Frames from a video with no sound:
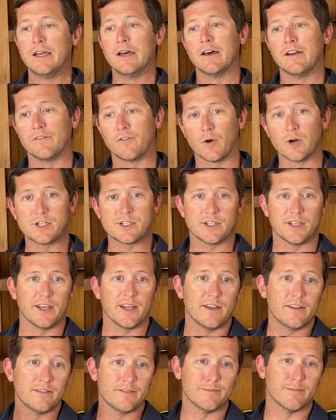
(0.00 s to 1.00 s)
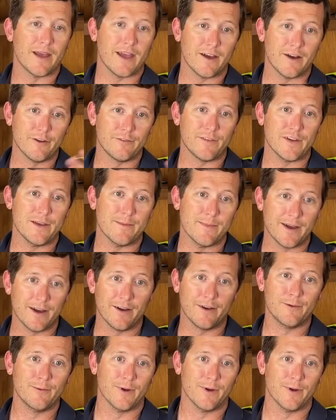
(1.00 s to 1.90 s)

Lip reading: Unfortunately, male, female,